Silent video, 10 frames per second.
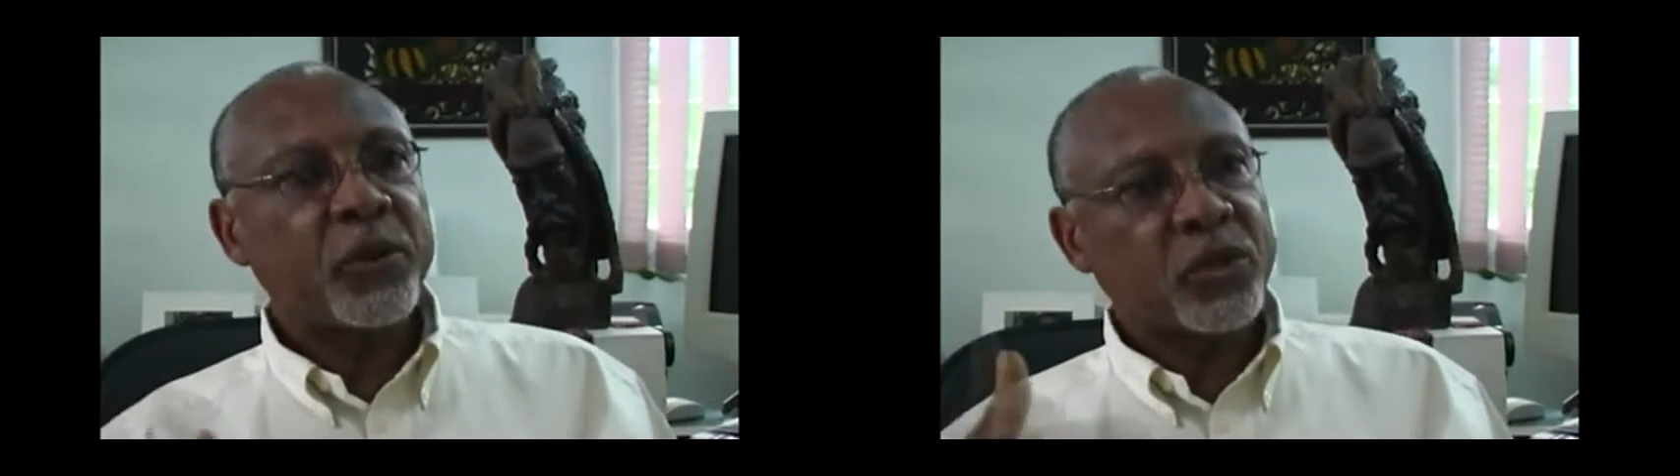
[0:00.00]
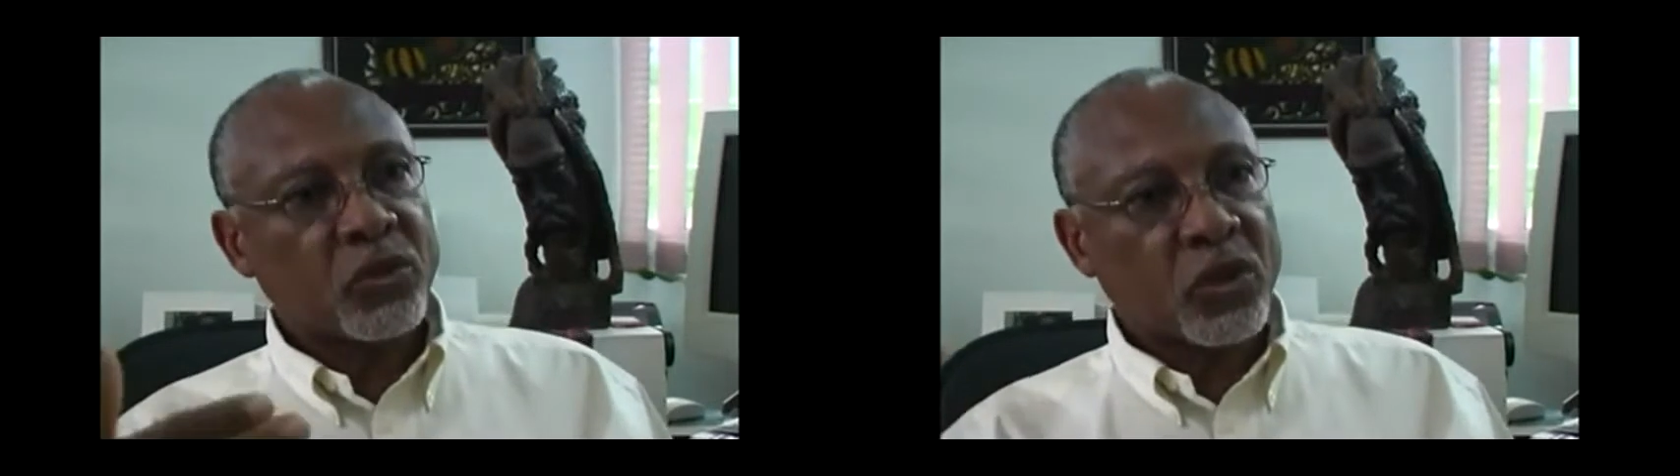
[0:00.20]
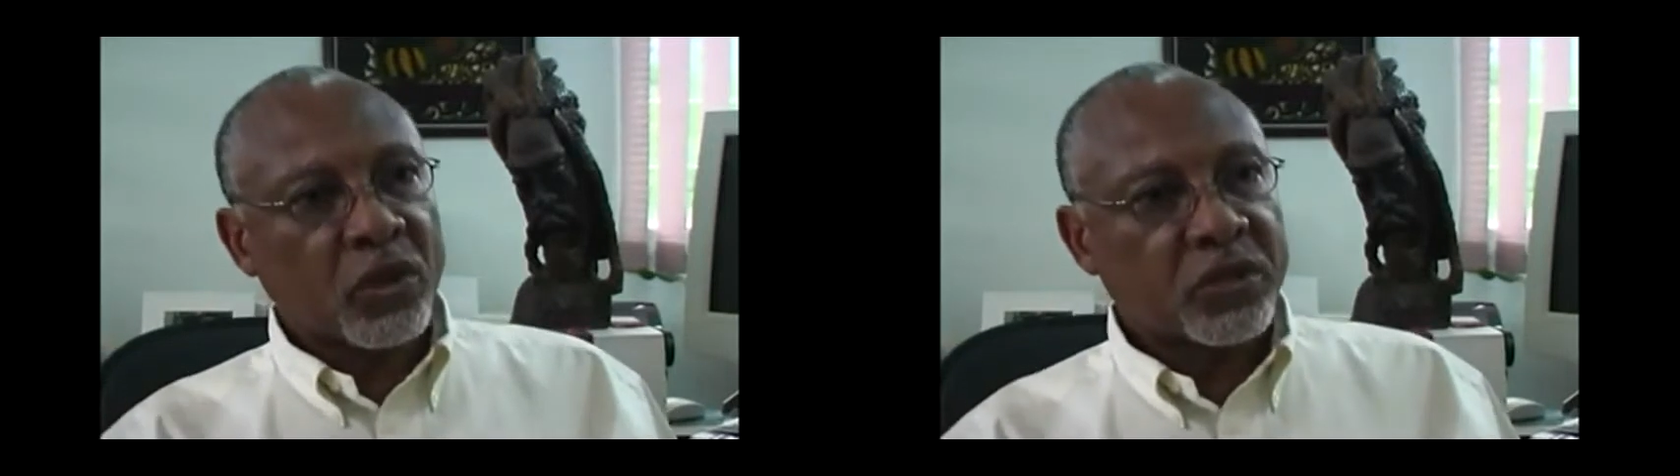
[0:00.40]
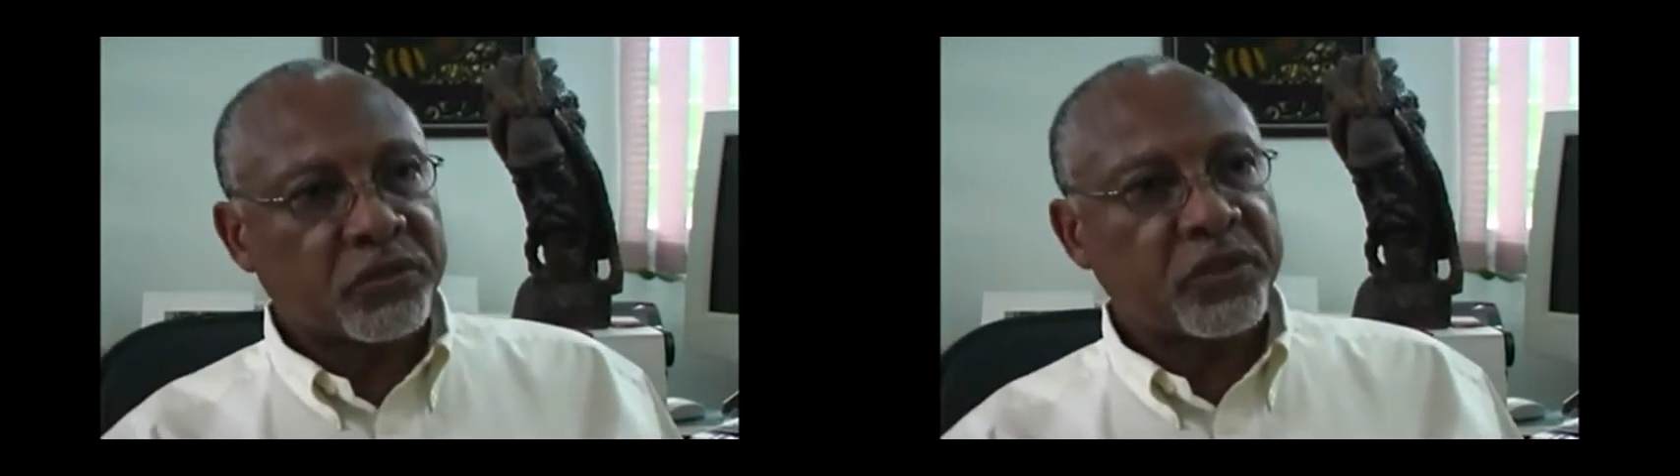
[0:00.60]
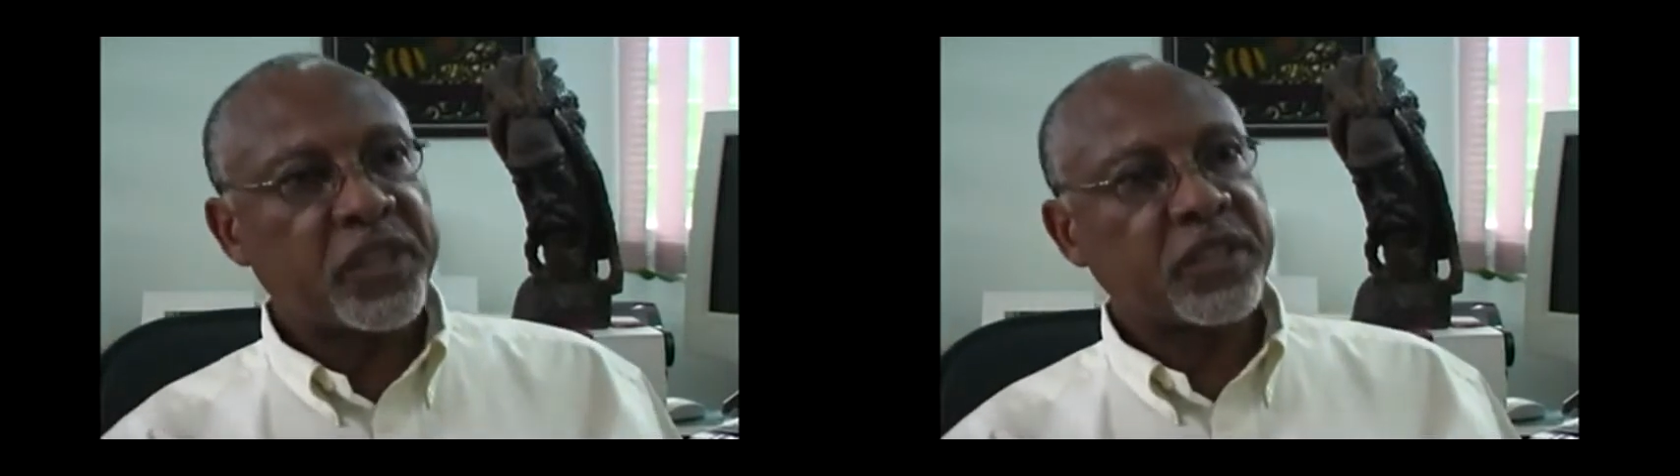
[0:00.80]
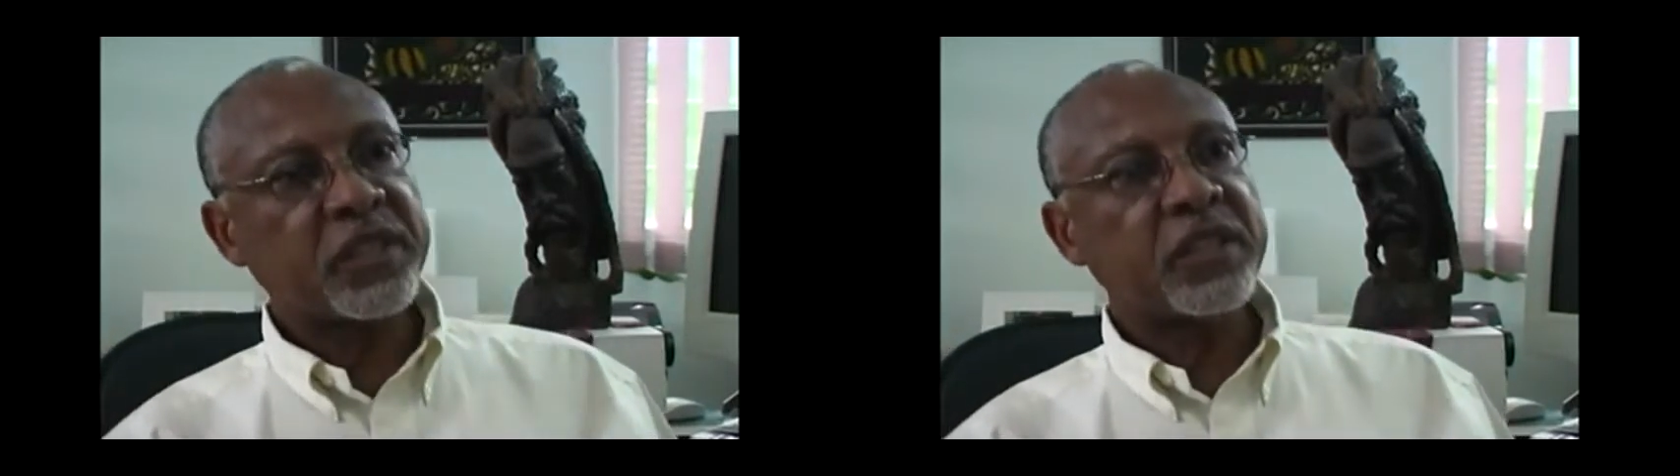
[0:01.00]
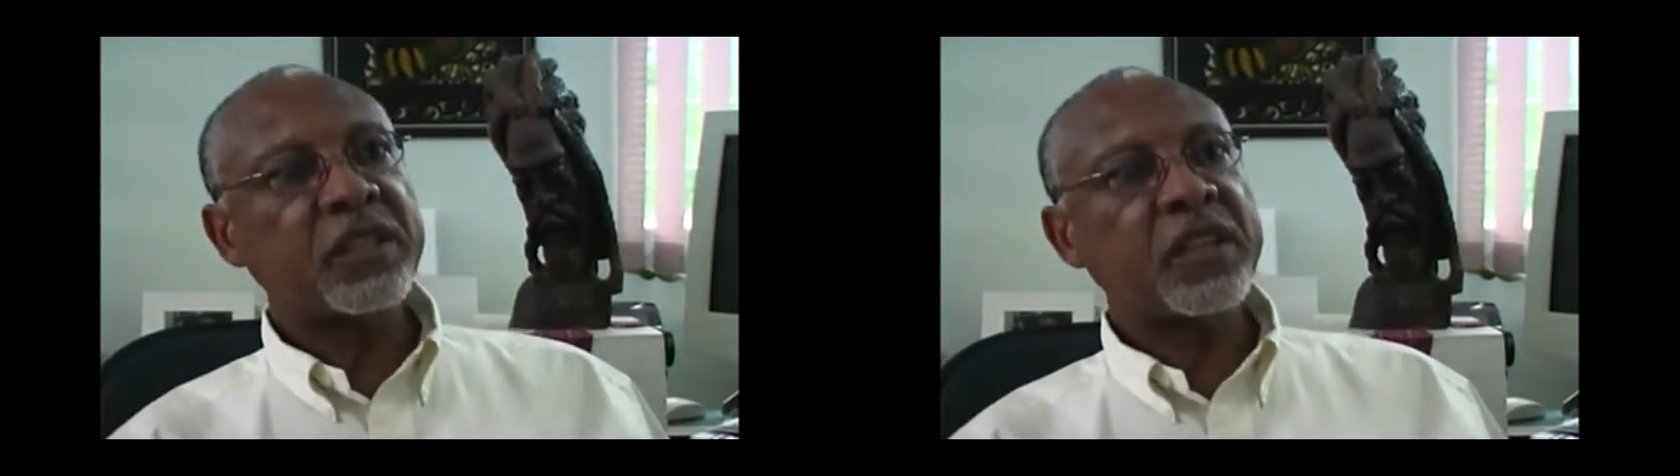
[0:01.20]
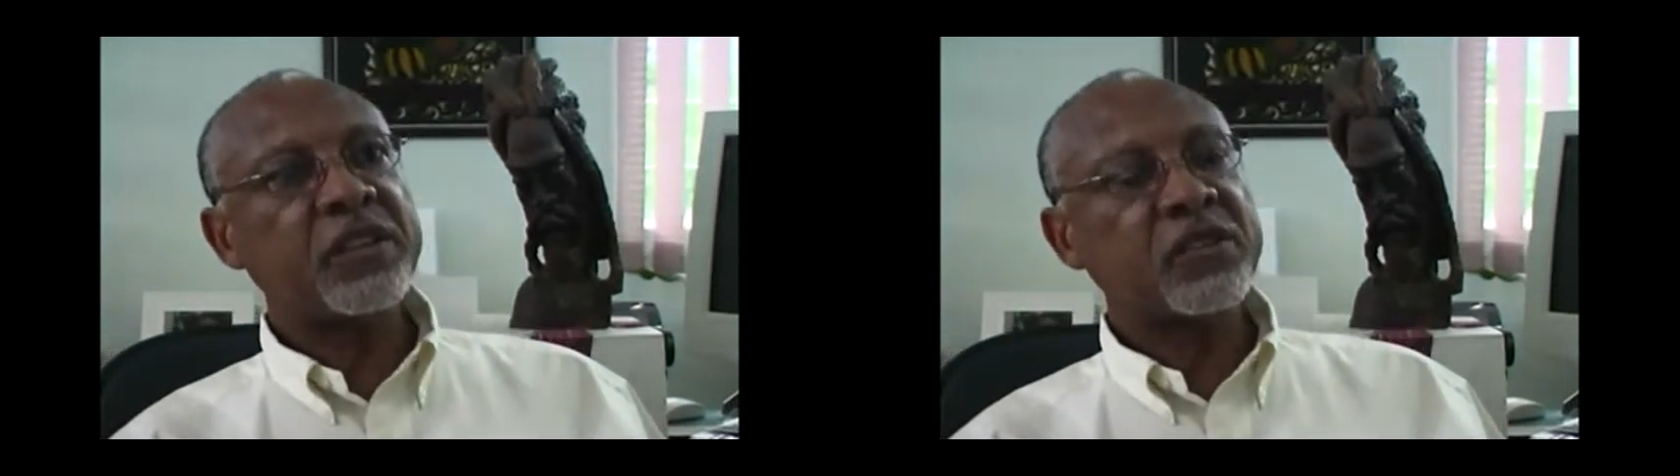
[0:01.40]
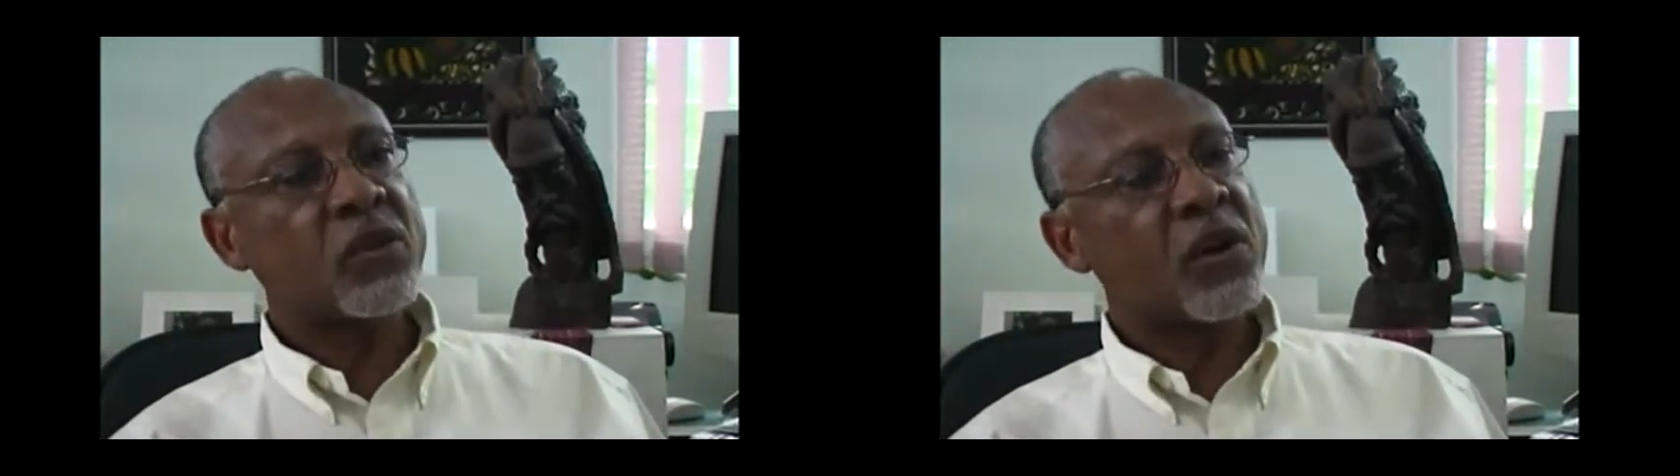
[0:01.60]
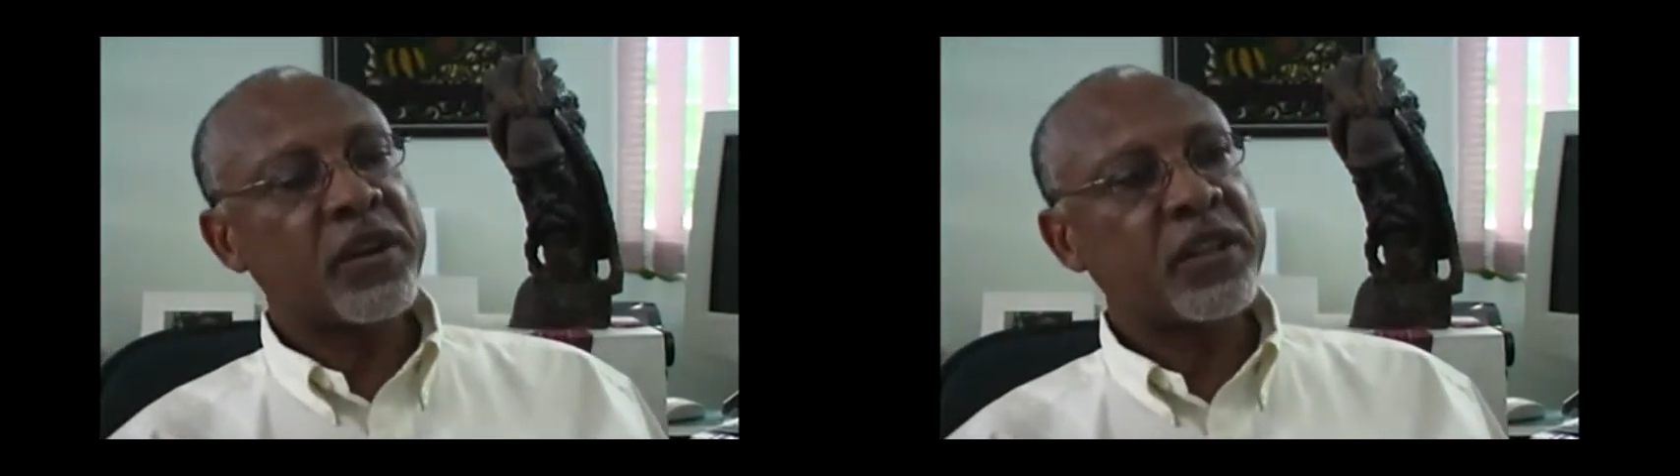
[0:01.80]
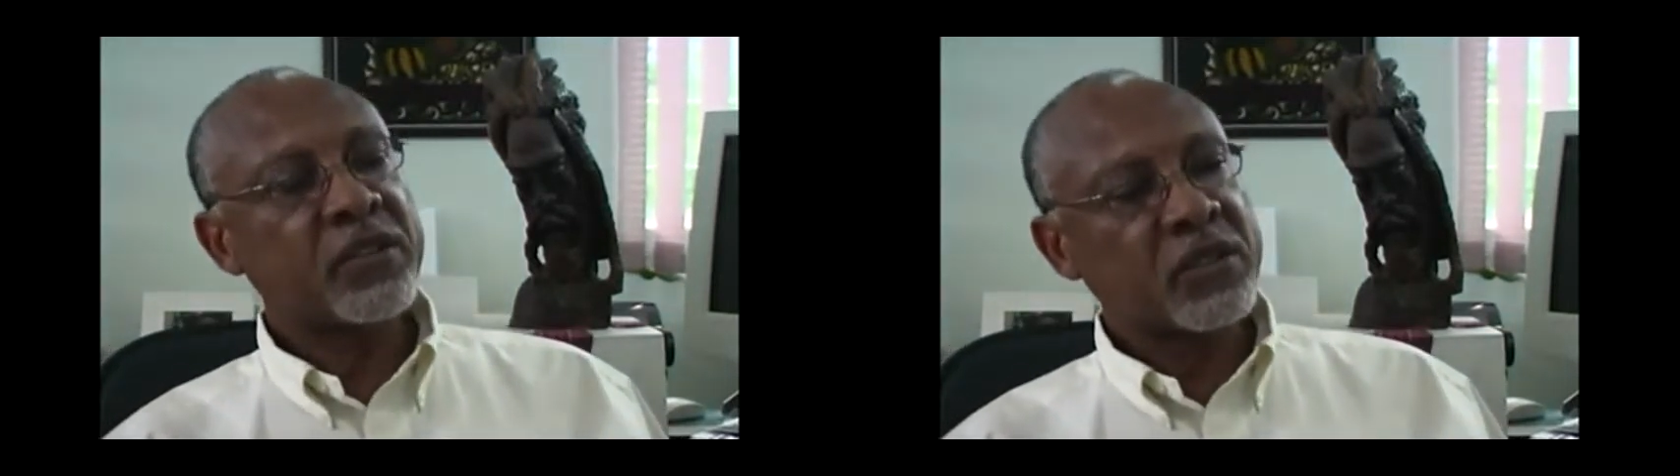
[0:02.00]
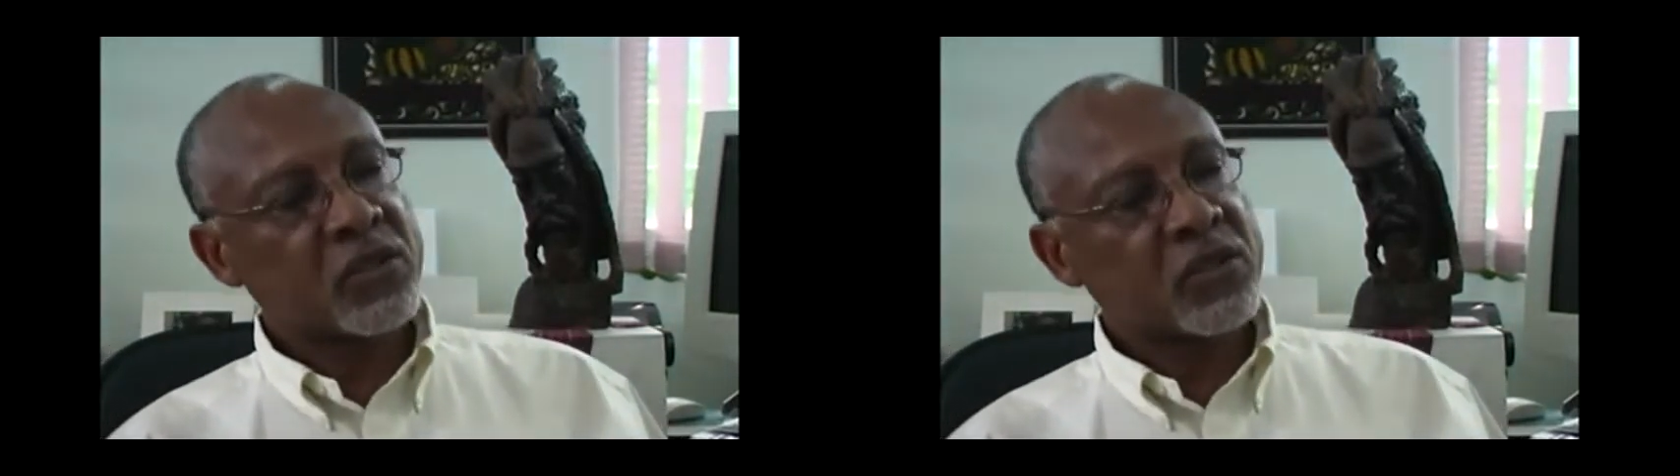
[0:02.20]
which you cultivated and so on and